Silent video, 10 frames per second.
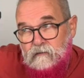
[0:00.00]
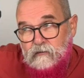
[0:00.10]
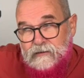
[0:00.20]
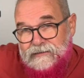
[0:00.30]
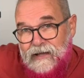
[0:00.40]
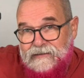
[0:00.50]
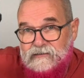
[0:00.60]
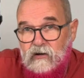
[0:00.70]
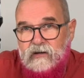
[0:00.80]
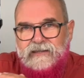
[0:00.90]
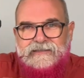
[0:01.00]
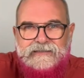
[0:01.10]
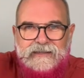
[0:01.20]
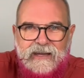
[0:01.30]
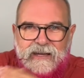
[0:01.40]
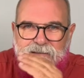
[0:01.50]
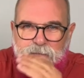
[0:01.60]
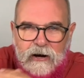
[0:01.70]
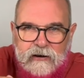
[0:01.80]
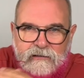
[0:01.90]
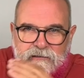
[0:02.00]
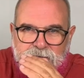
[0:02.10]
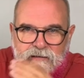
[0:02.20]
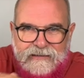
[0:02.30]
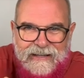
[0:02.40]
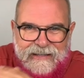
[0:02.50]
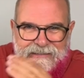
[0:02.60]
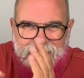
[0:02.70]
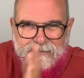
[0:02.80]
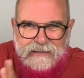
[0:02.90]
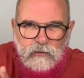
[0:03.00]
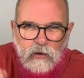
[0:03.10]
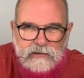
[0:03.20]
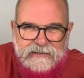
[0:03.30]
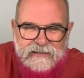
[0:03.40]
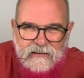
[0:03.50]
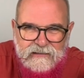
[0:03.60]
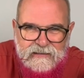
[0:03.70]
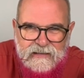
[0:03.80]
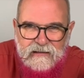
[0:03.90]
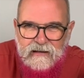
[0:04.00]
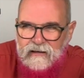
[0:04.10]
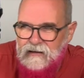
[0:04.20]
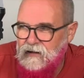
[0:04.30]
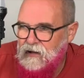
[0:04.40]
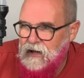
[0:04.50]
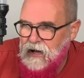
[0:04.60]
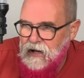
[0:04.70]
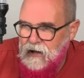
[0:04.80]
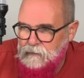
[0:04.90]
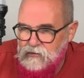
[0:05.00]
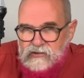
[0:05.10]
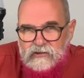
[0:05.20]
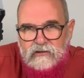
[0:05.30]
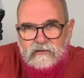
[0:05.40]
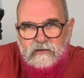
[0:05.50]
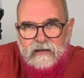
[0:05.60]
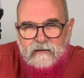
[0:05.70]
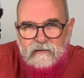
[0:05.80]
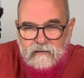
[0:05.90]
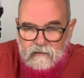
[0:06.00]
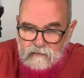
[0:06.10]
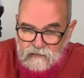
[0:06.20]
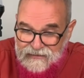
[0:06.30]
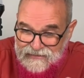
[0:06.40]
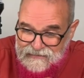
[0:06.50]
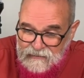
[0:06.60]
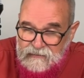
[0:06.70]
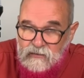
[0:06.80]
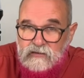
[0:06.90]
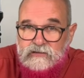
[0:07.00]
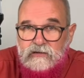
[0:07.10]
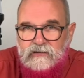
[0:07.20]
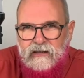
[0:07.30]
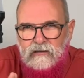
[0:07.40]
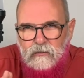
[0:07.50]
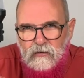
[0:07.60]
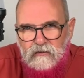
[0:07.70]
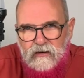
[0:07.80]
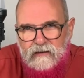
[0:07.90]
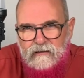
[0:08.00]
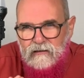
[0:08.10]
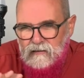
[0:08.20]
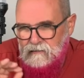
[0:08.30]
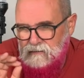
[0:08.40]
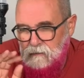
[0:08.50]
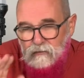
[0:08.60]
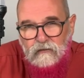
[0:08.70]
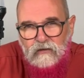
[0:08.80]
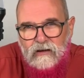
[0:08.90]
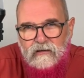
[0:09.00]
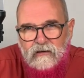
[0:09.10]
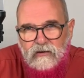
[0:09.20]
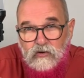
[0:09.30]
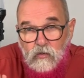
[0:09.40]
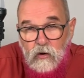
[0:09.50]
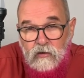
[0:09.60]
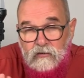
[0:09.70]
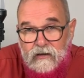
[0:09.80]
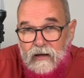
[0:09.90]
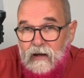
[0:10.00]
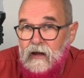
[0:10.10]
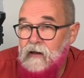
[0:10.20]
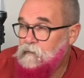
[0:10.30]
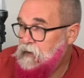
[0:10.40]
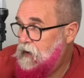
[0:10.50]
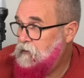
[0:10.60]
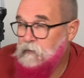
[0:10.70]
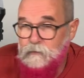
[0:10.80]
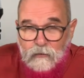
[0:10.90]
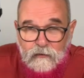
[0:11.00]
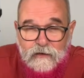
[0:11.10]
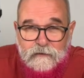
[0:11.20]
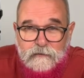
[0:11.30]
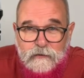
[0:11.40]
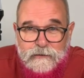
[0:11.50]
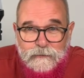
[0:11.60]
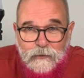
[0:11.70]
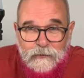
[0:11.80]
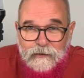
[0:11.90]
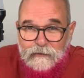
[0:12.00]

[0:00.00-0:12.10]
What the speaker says: freeze less. So it's experience test to see what's the ideal aperture to get the distance also, to get the perfect depth of field you want, okay? And the perfect freeze mode,